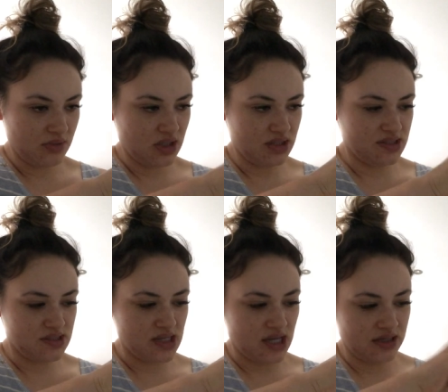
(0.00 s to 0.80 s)
Kind of
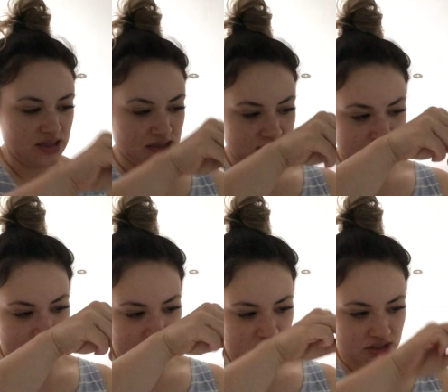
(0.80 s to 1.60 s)
sad that it's
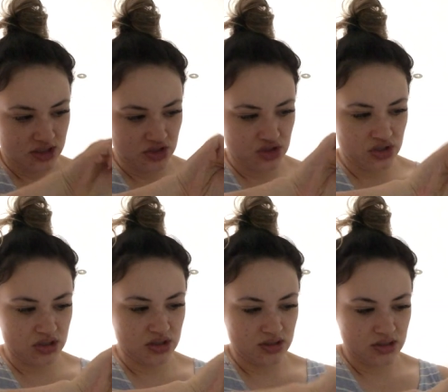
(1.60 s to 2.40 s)

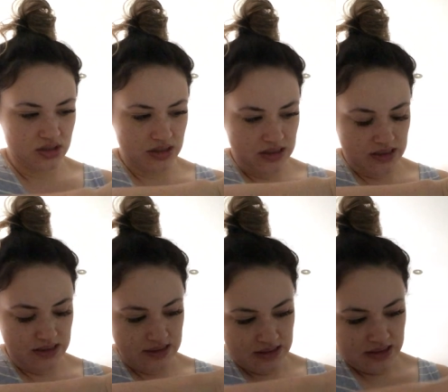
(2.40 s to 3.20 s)
finished.
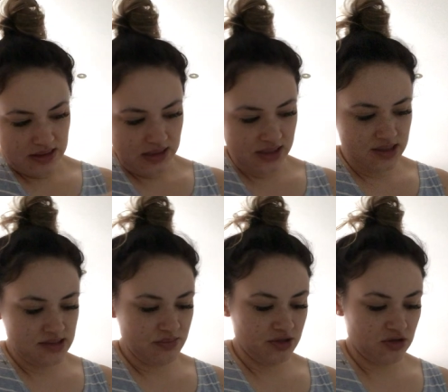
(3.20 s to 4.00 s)
It is
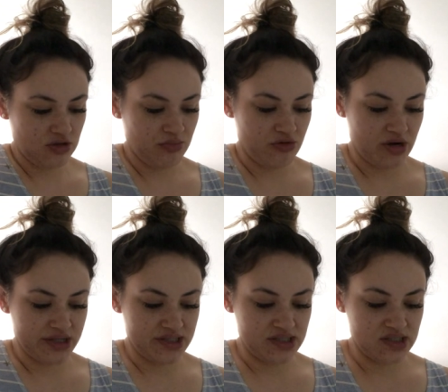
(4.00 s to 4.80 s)
a bit on the
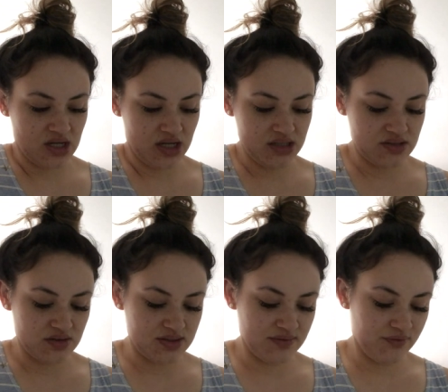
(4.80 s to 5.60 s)
pricey side,
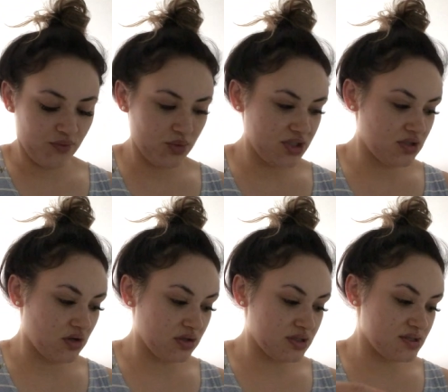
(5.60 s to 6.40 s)
so it's
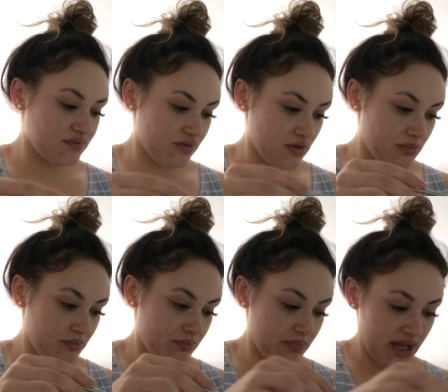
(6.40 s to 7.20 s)
$40 for
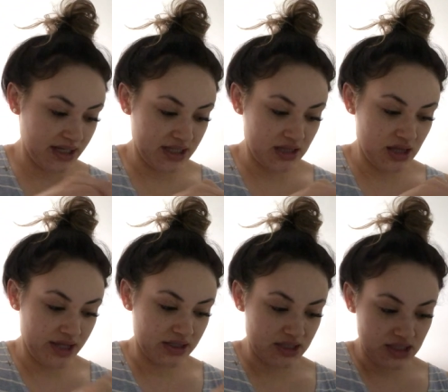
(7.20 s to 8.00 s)
a packet
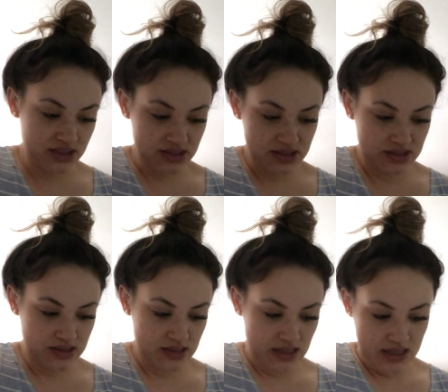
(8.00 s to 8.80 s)
like this.
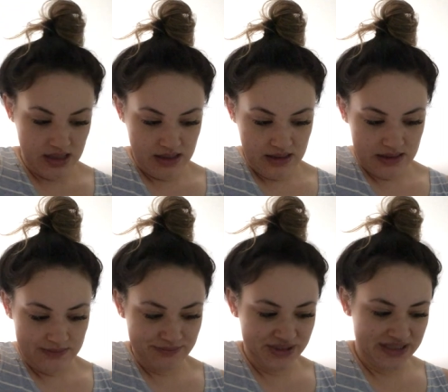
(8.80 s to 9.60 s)

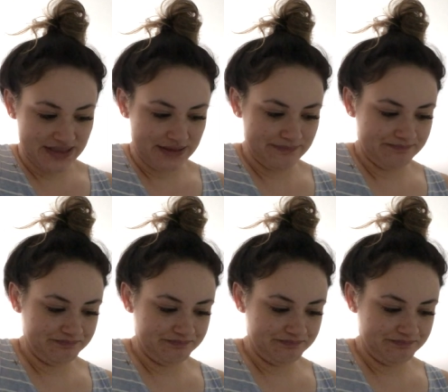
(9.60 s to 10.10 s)
But,